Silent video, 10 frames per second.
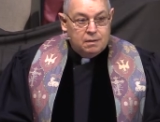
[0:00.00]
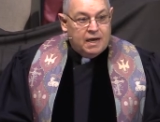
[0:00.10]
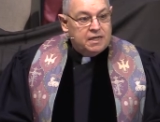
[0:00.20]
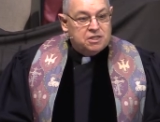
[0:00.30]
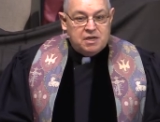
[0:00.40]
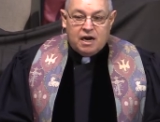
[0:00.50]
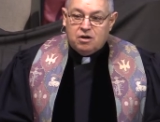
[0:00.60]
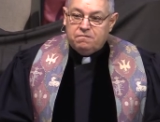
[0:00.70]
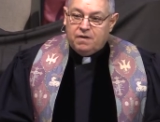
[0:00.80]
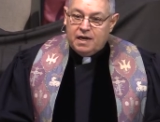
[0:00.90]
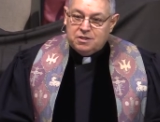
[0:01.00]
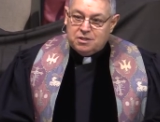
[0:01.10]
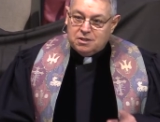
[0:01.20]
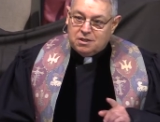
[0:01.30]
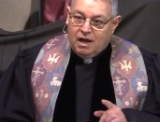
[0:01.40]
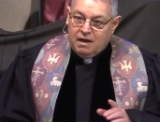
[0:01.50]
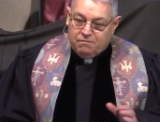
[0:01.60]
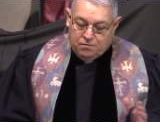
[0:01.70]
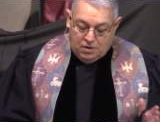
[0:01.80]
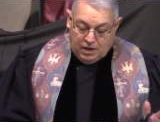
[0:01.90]
that he sacrificed his
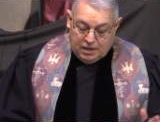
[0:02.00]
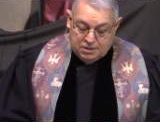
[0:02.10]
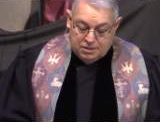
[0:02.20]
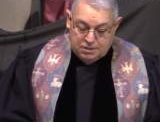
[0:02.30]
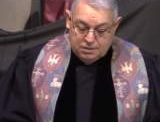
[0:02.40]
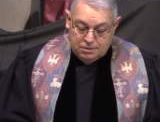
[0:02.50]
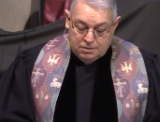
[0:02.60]
life for us,